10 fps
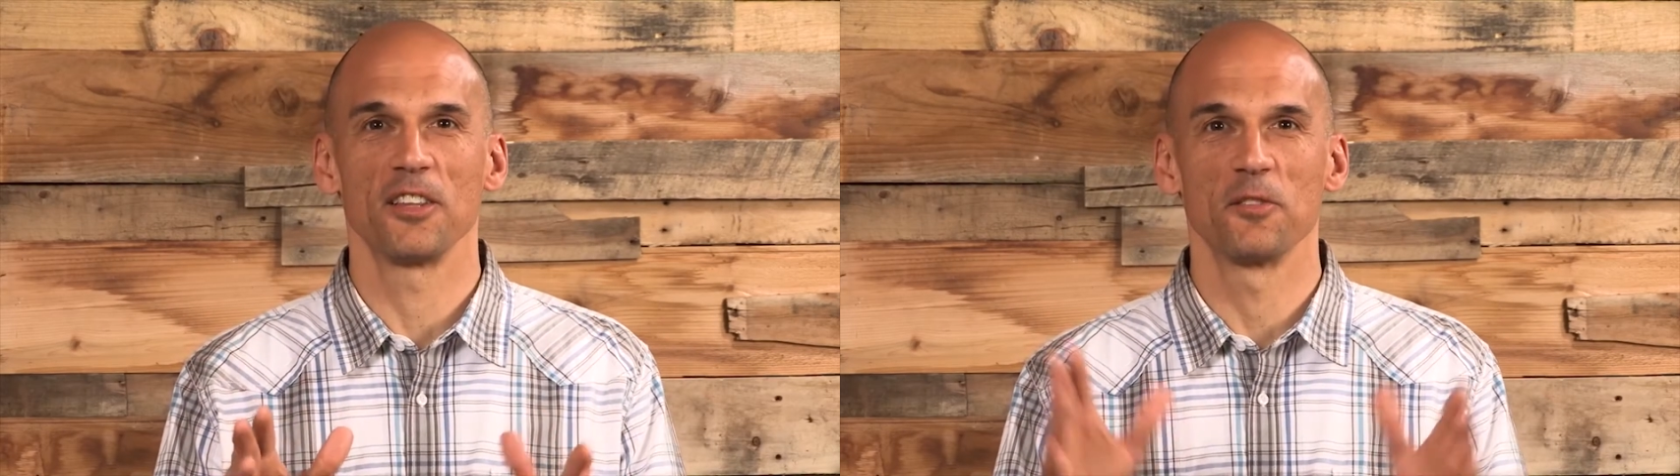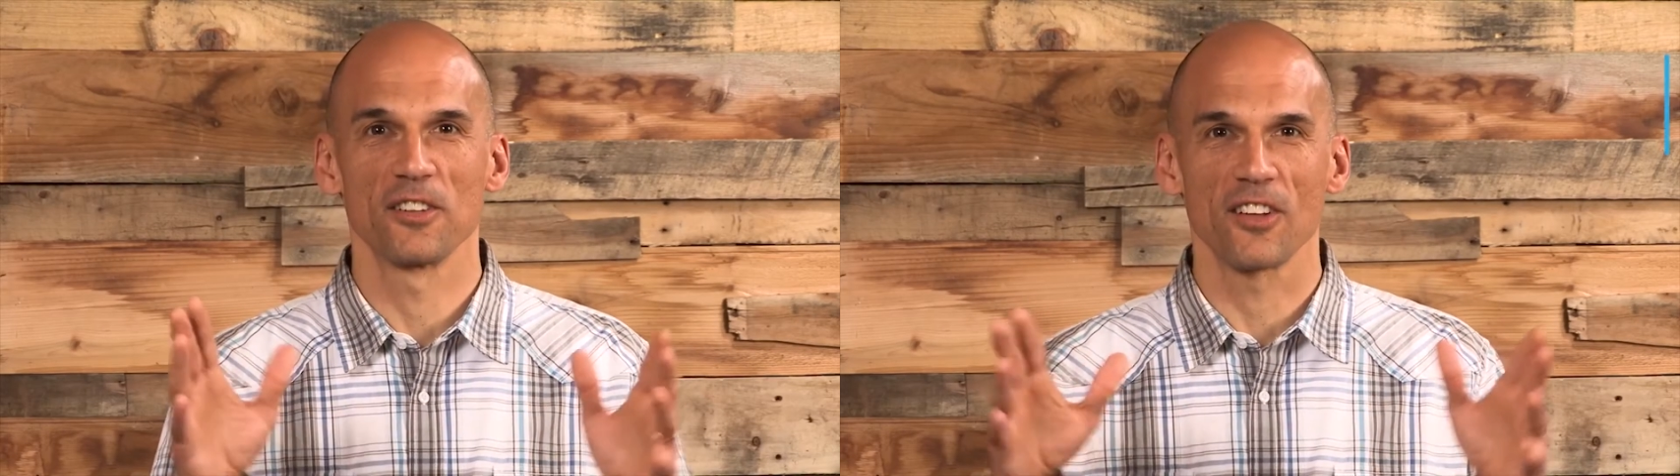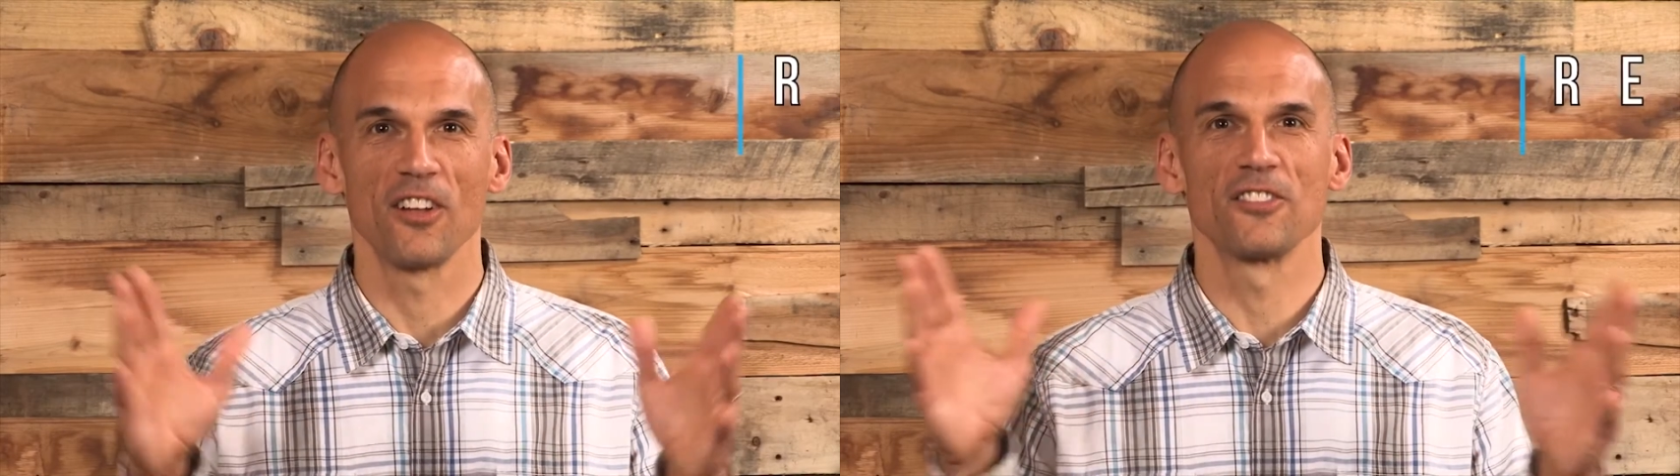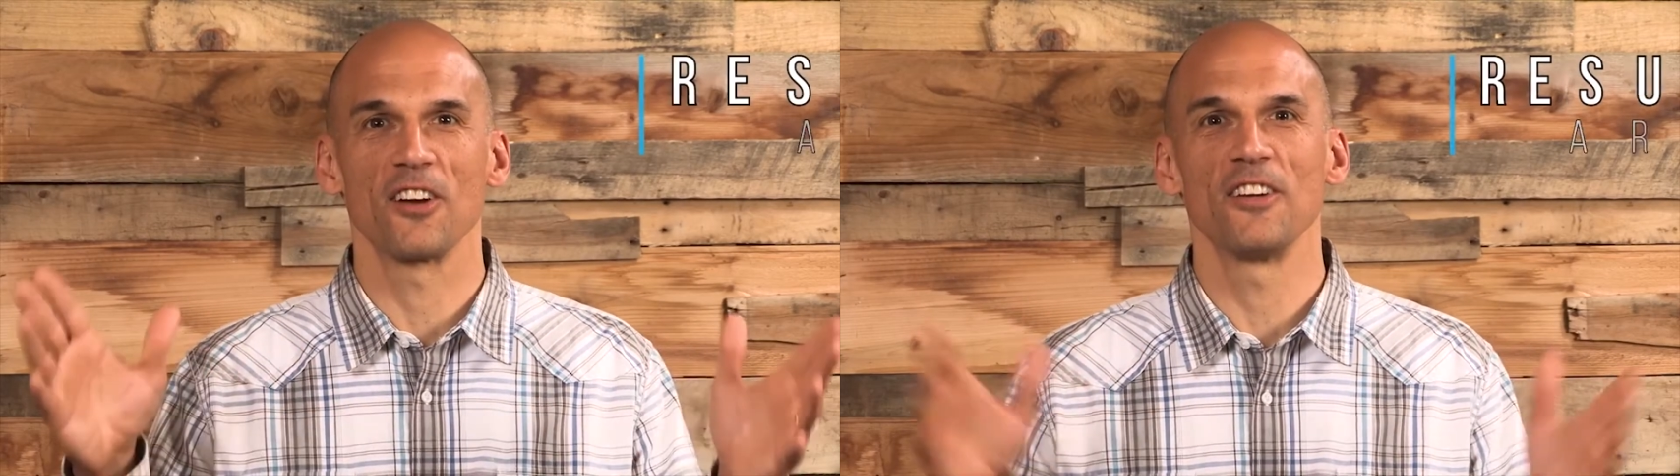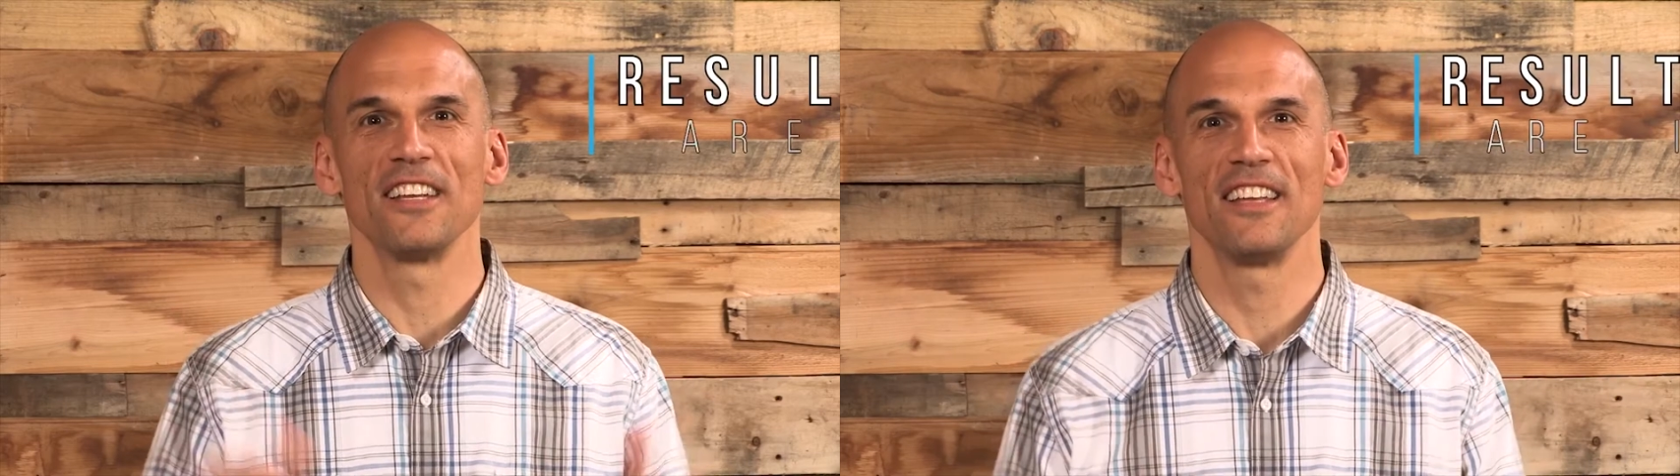and the results
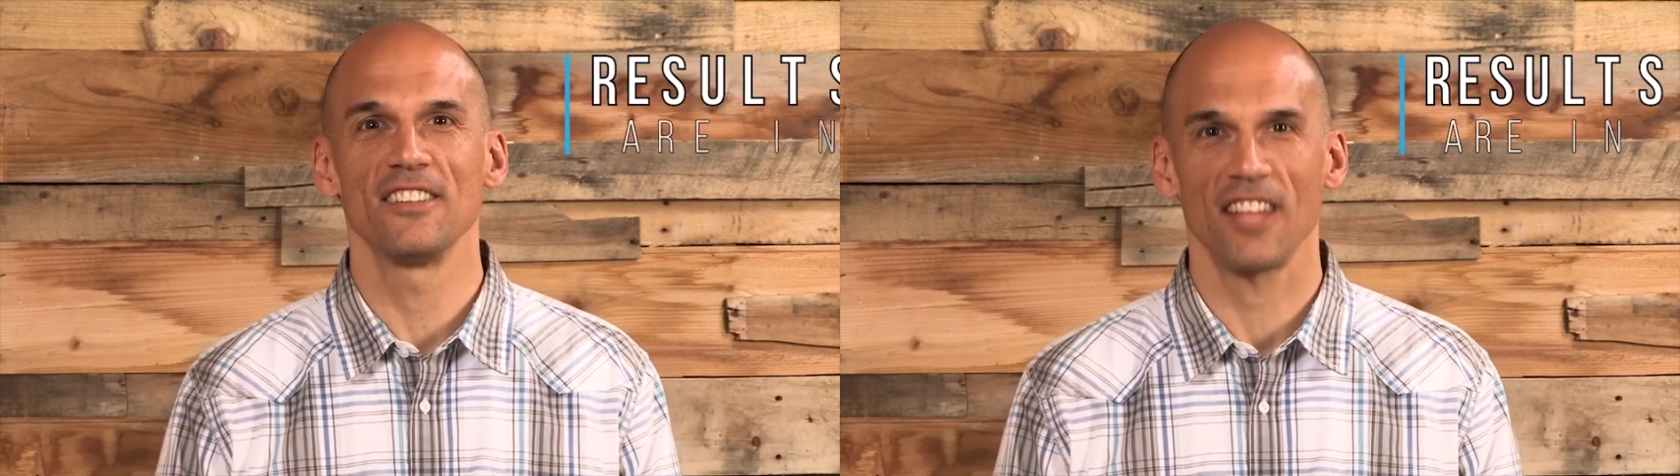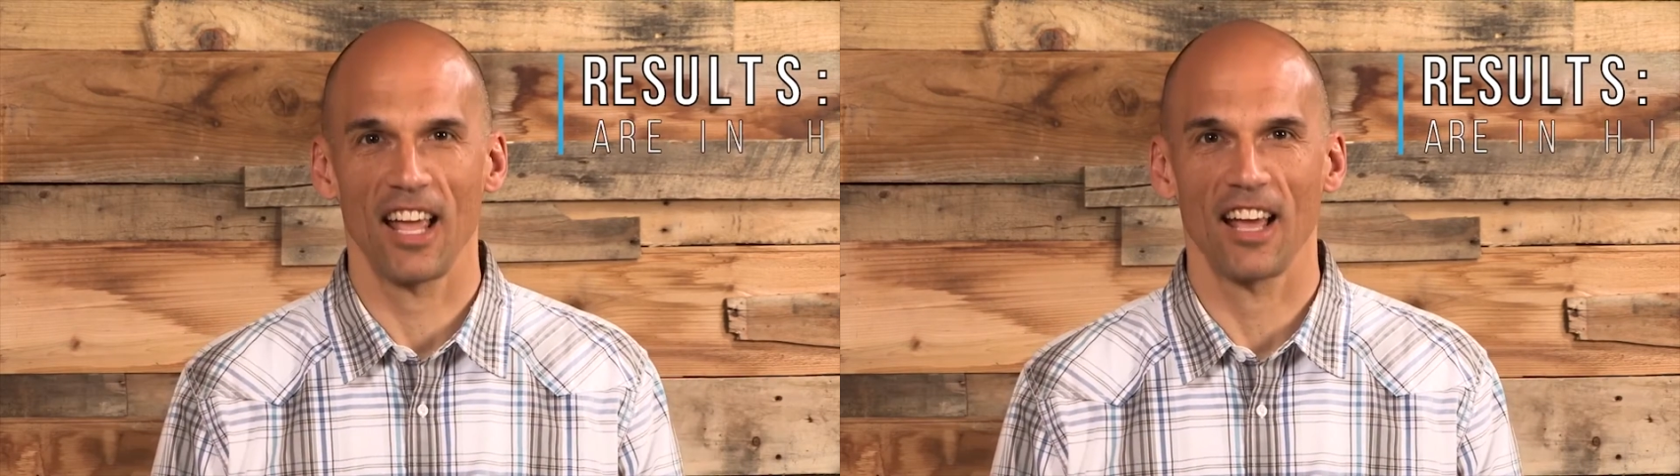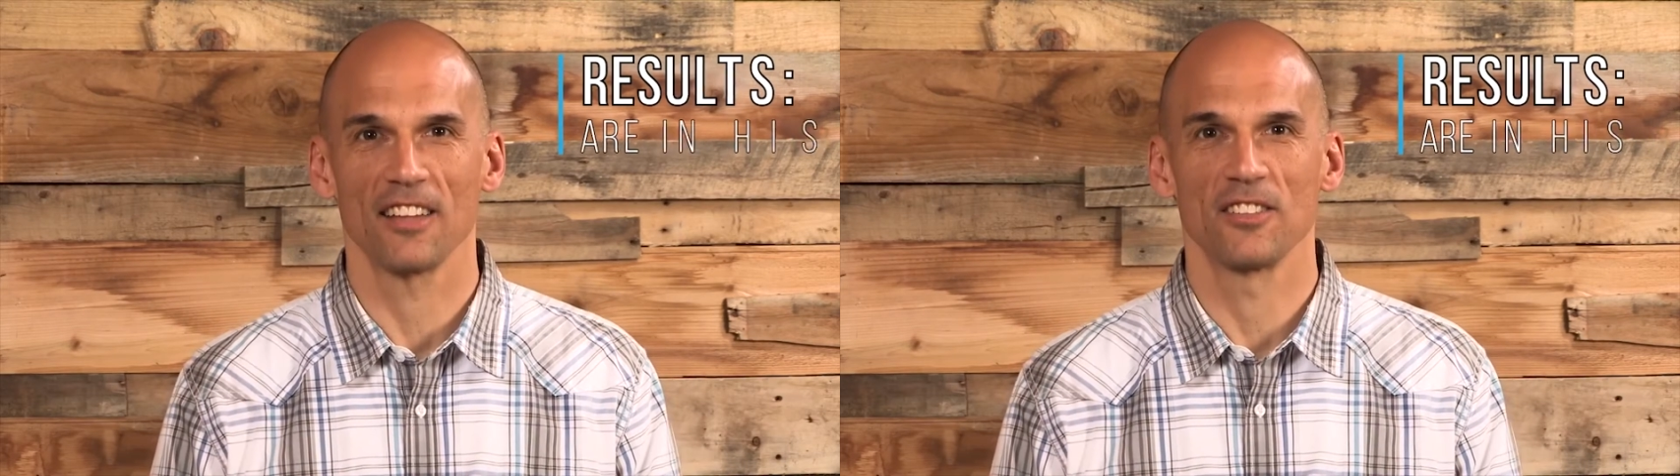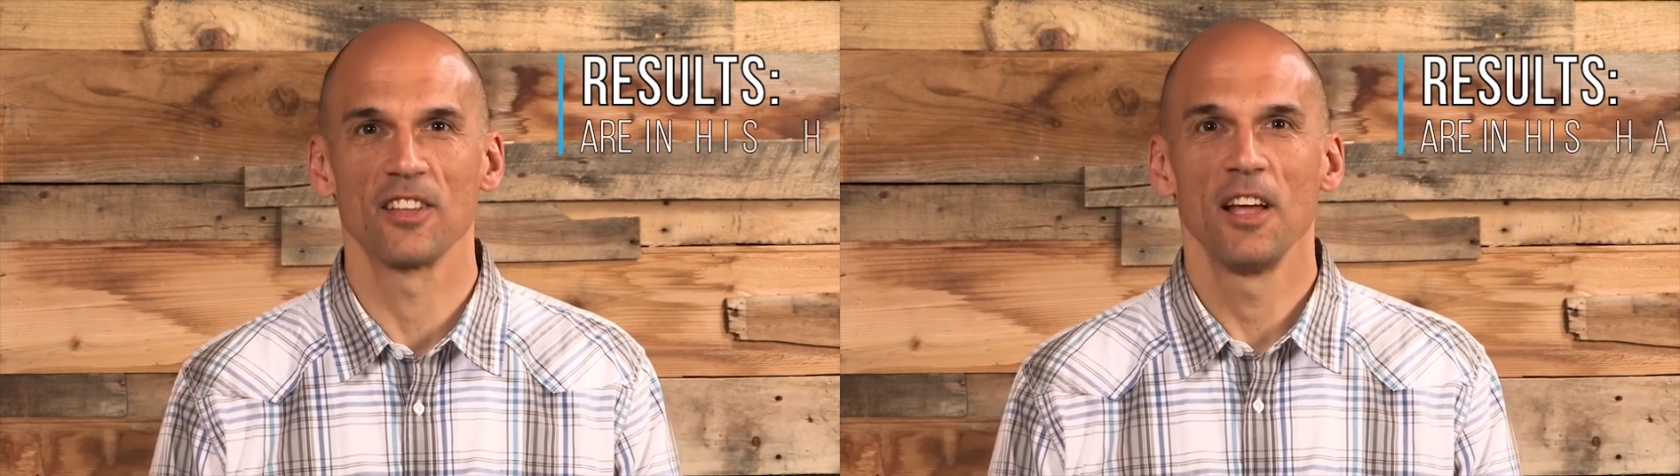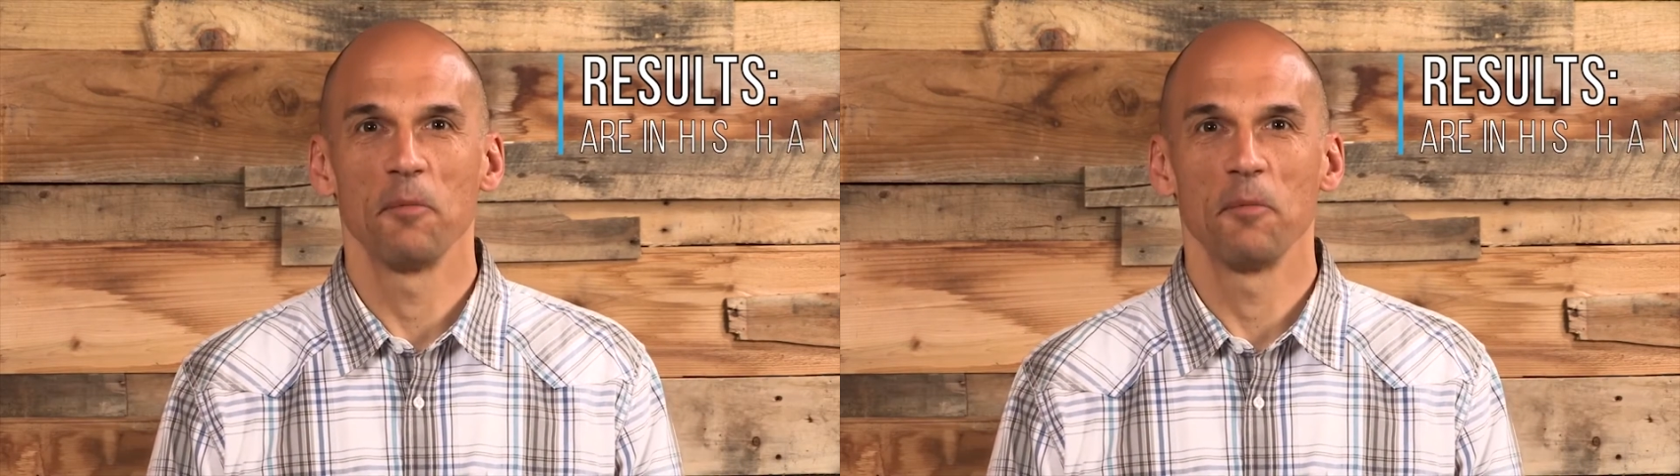are in His hands.